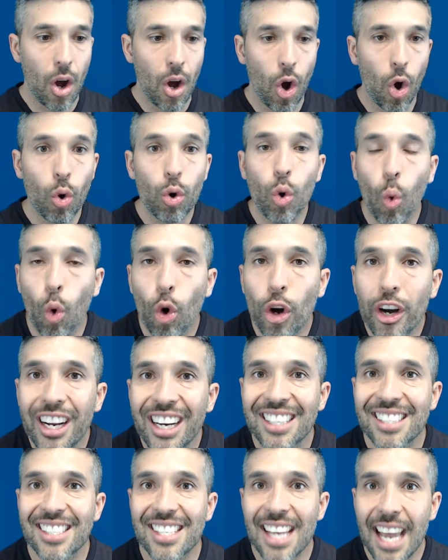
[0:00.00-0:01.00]
own
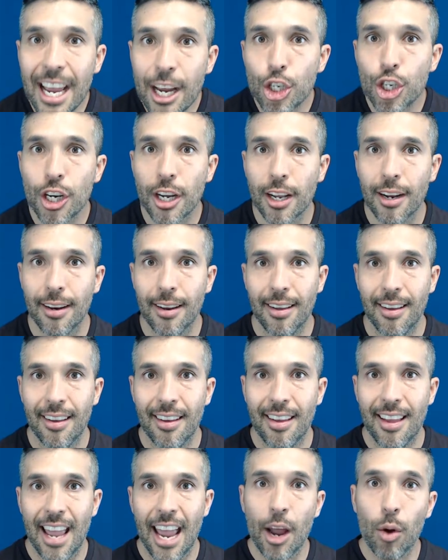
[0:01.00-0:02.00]
organization.
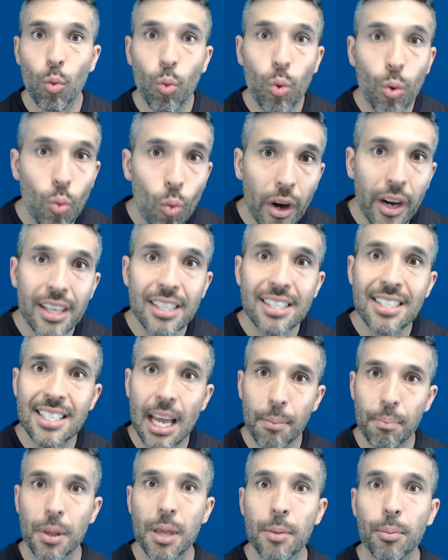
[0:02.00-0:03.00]
And we want to
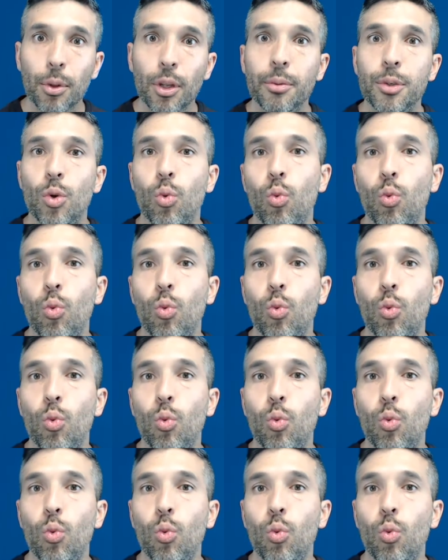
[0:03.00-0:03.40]
set people up to